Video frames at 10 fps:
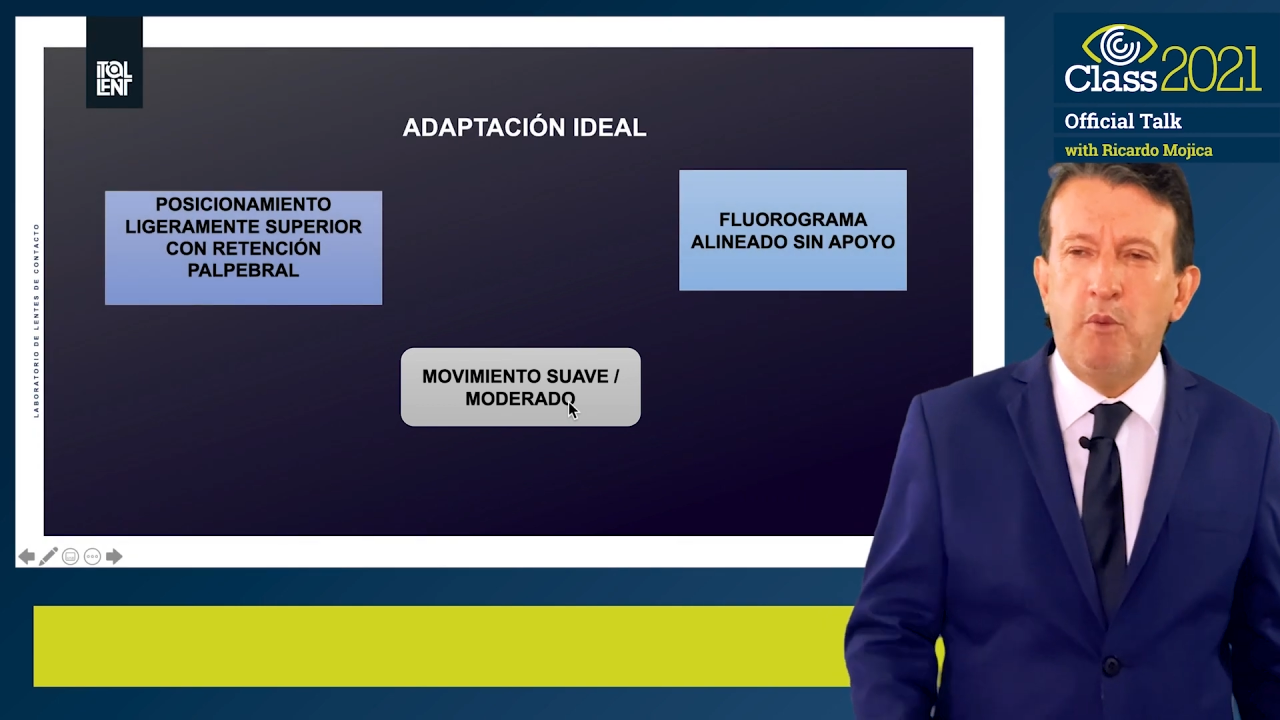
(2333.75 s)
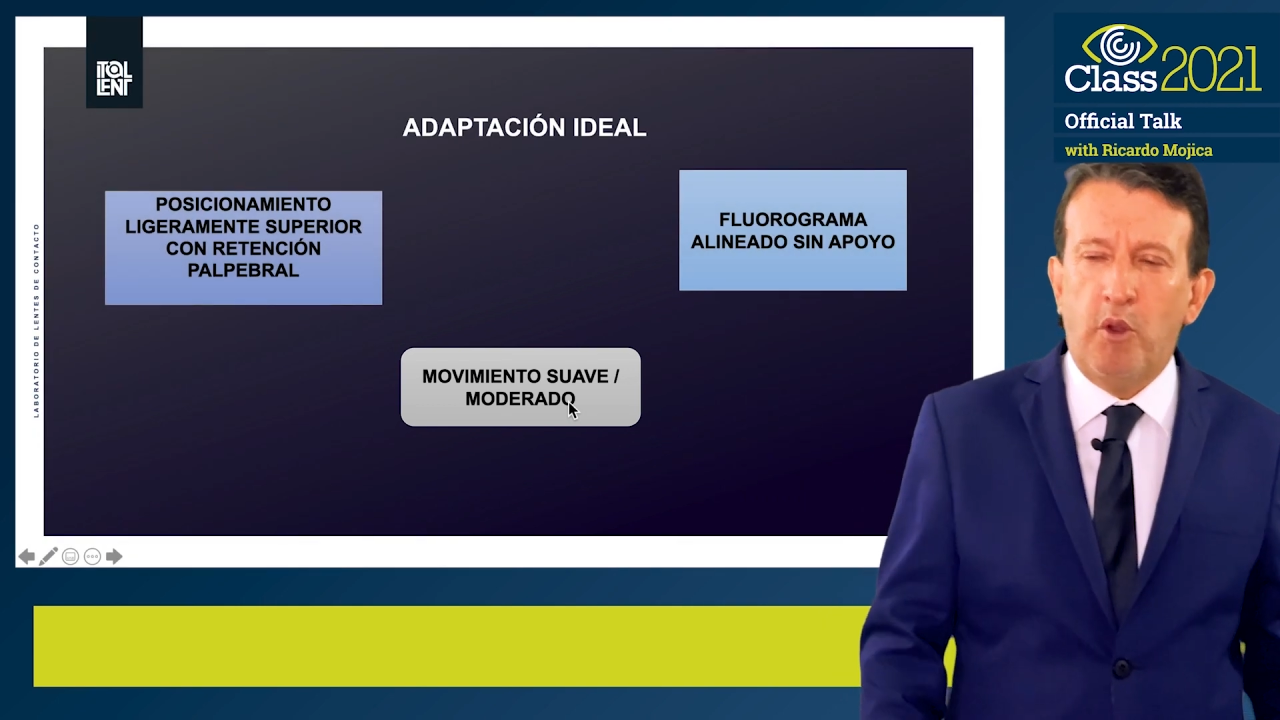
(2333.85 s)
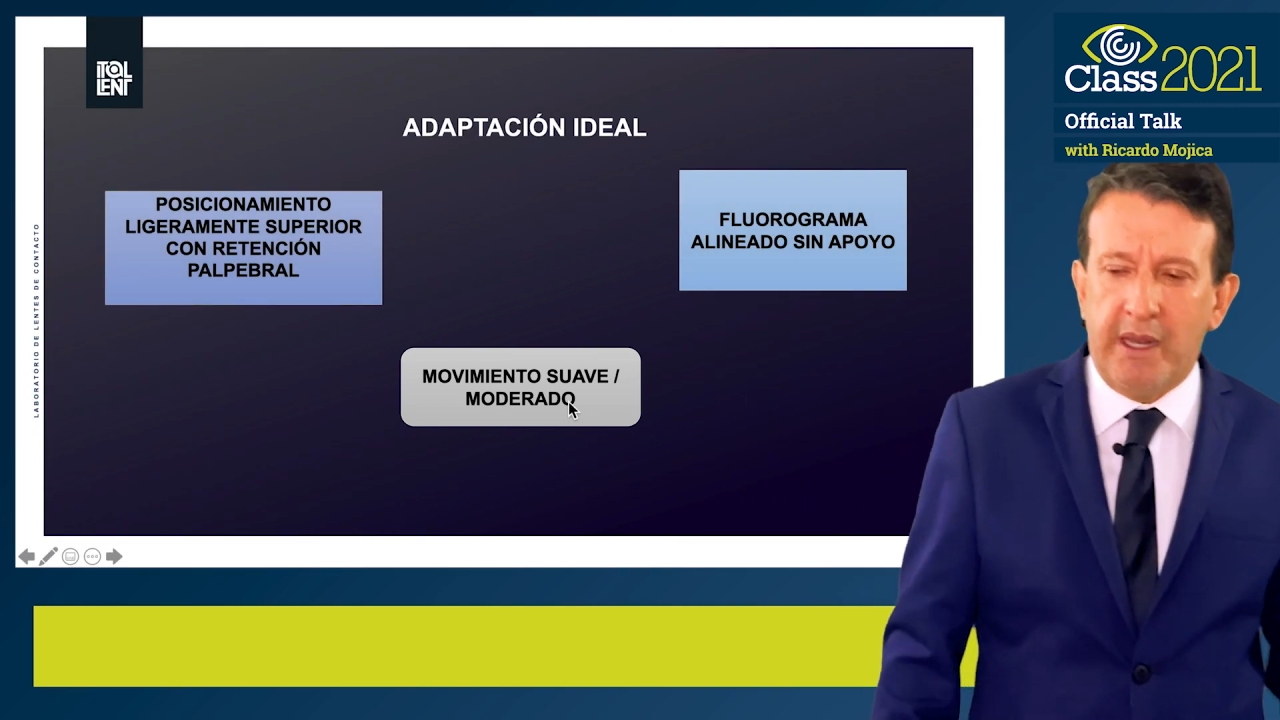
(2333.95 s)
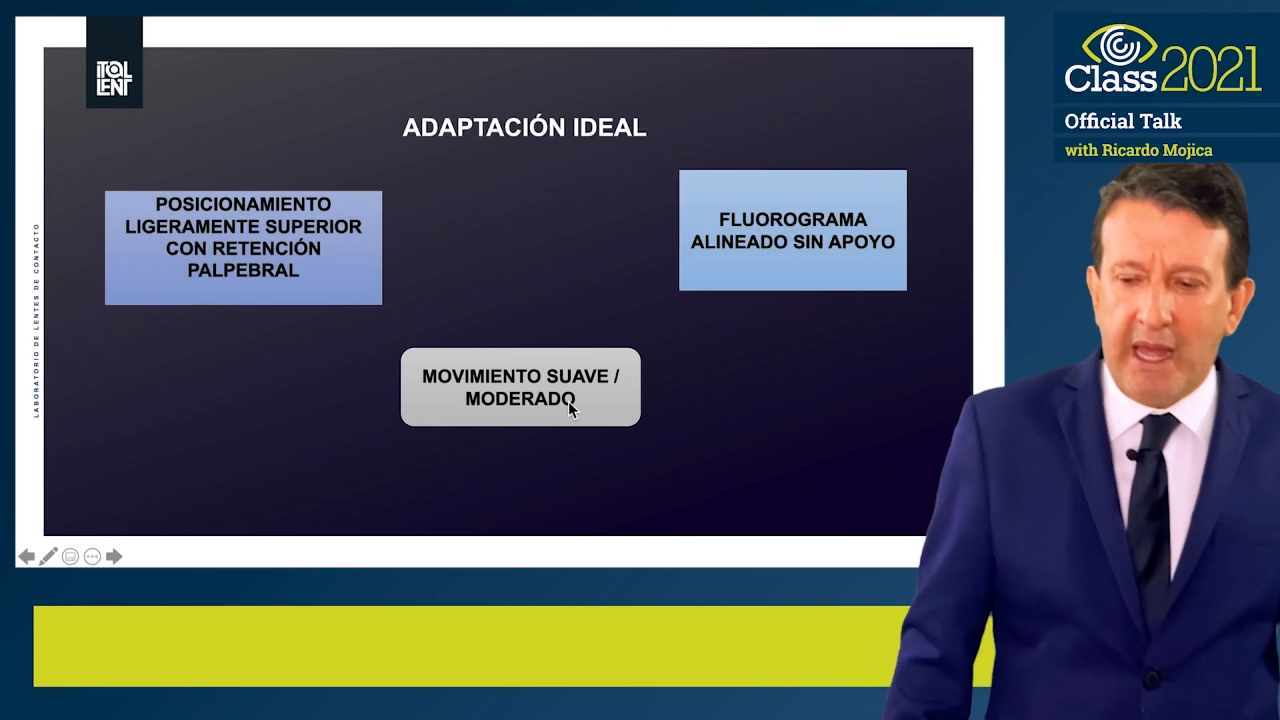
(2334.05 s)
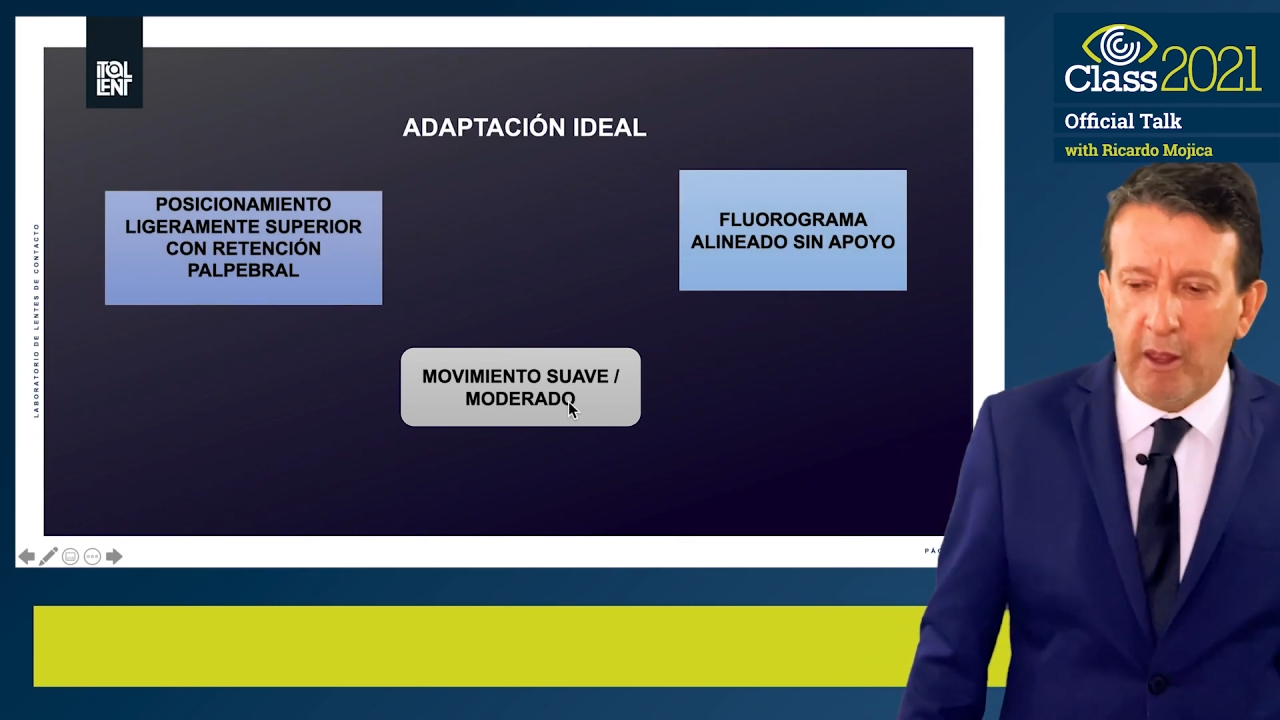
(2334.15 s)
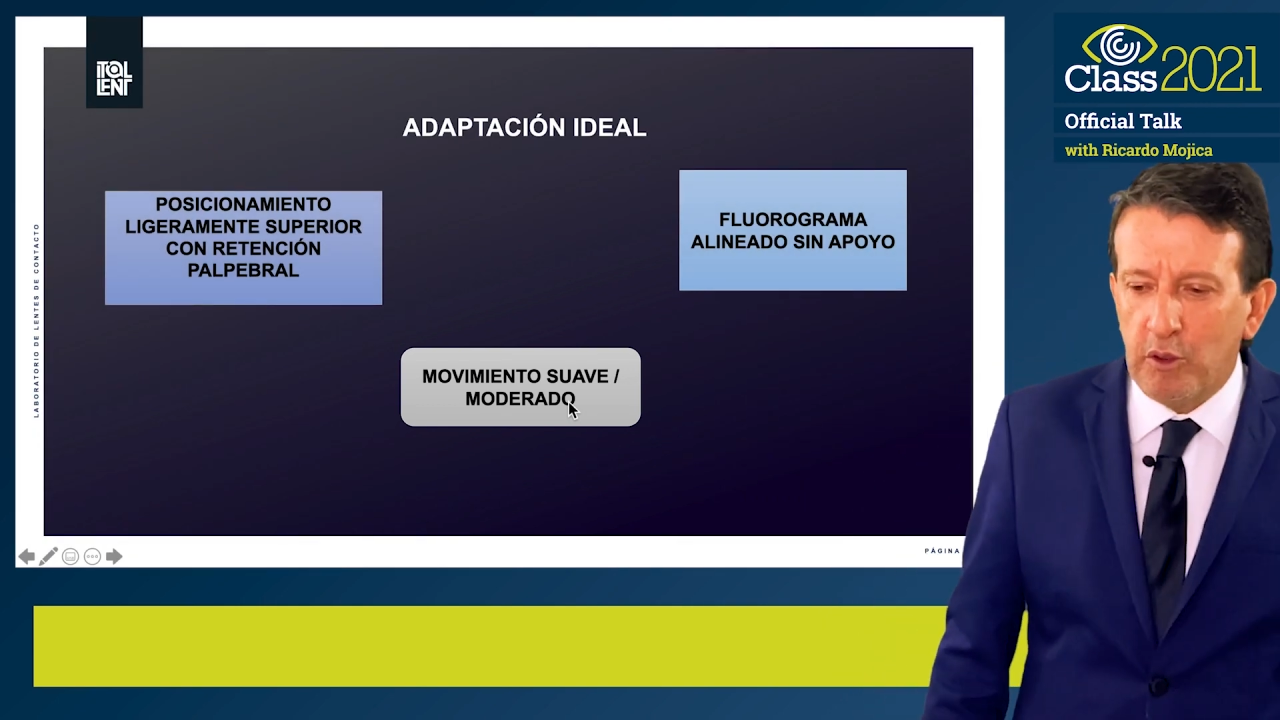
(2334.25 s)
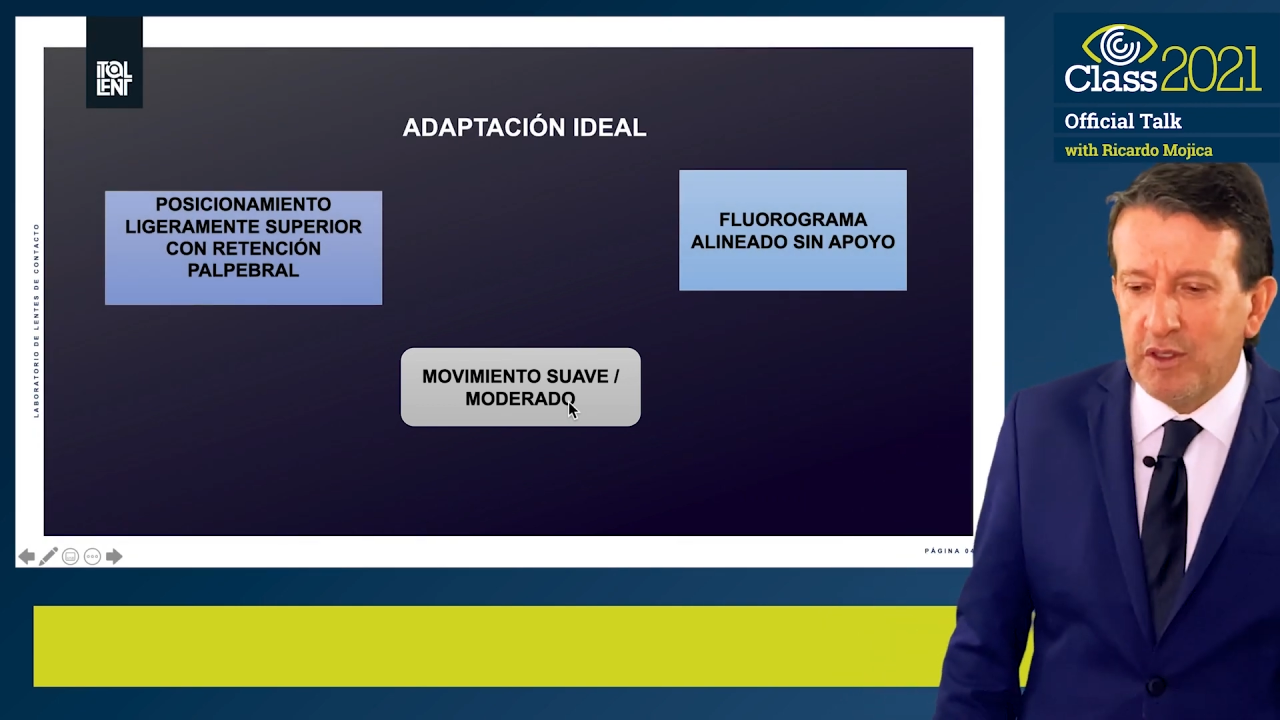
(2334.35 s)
while also